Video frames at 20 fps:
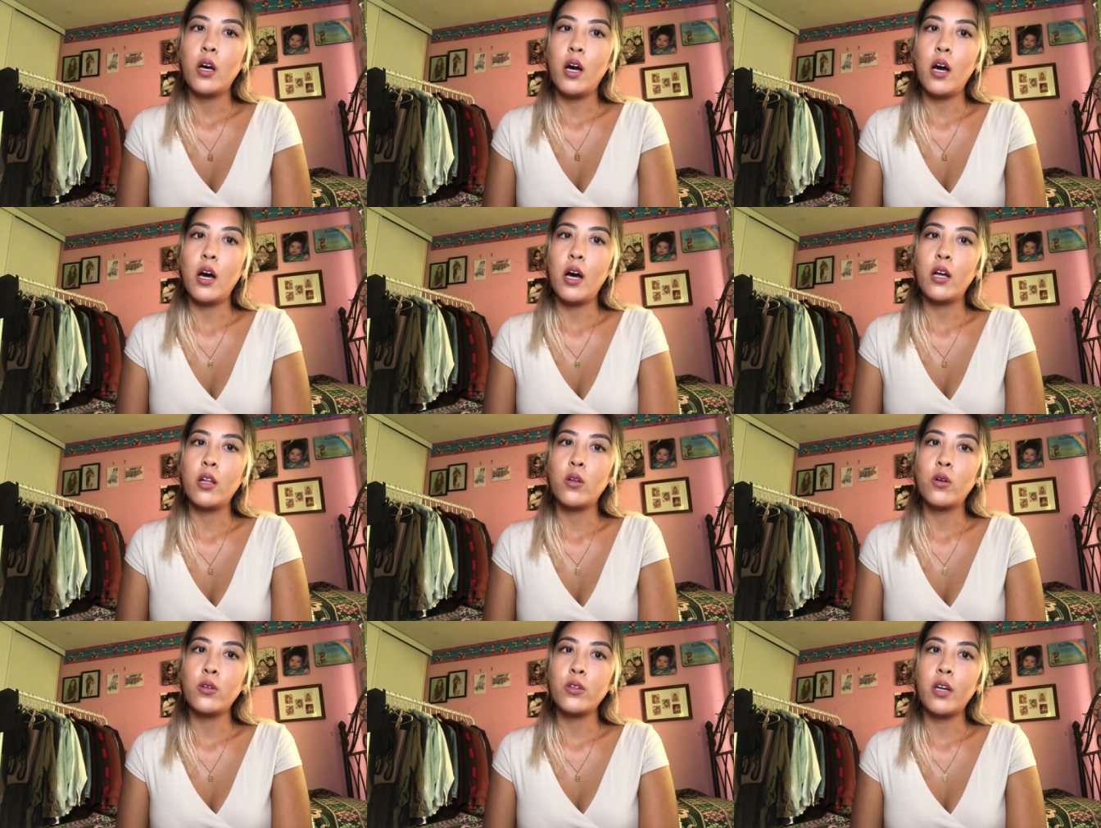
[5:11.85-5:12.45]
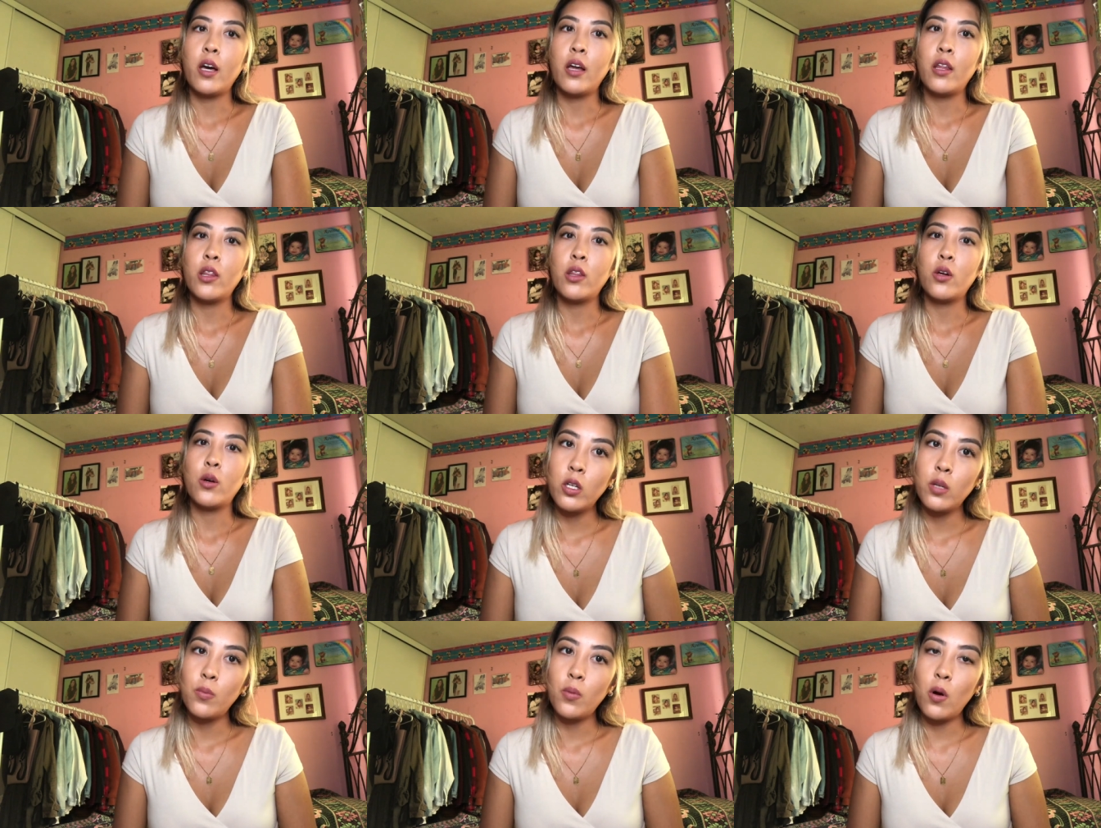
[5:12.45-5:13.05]
I looked at
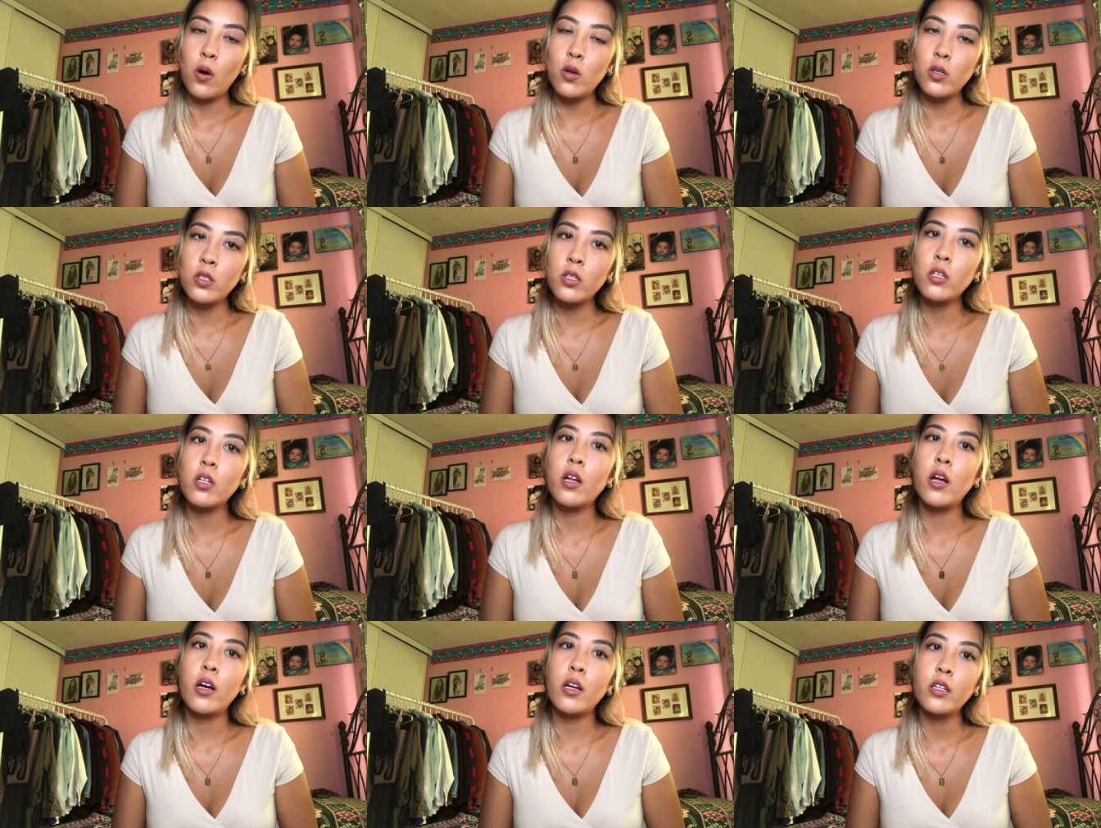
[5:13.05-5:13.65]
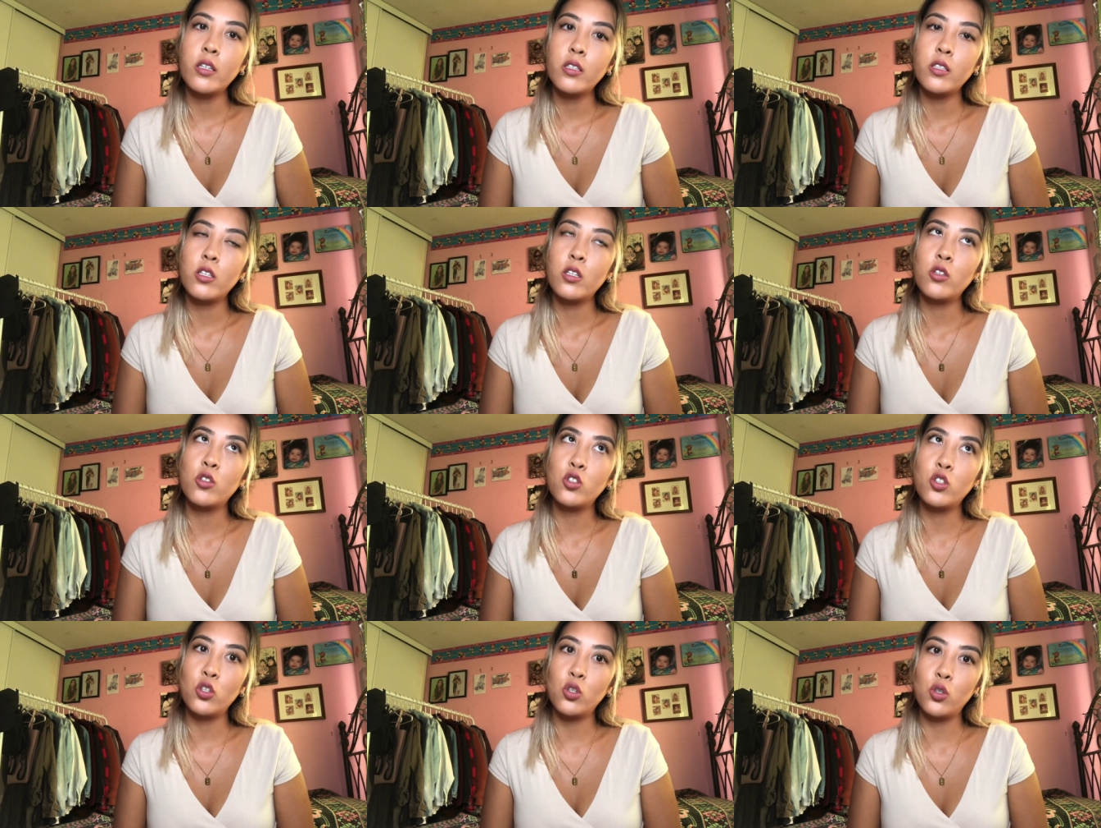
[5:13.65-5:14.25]
their
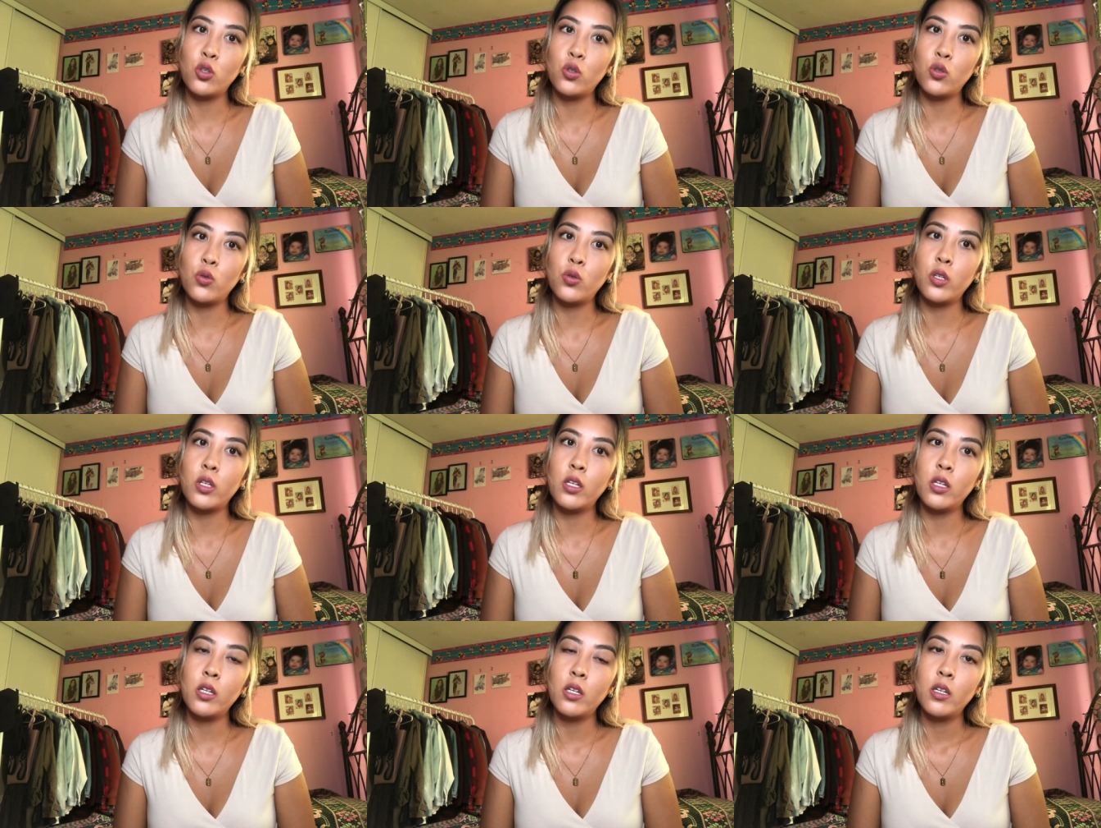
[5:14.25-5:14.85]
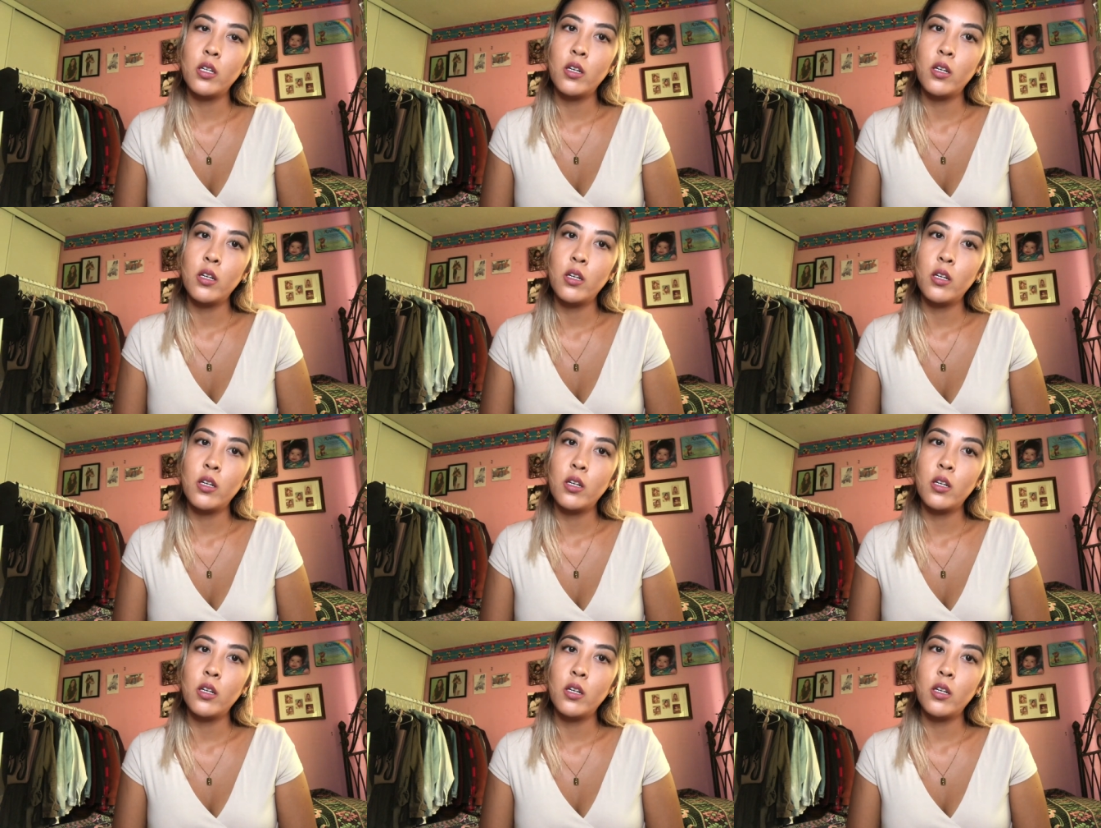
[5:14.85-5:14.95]
personalized jewelry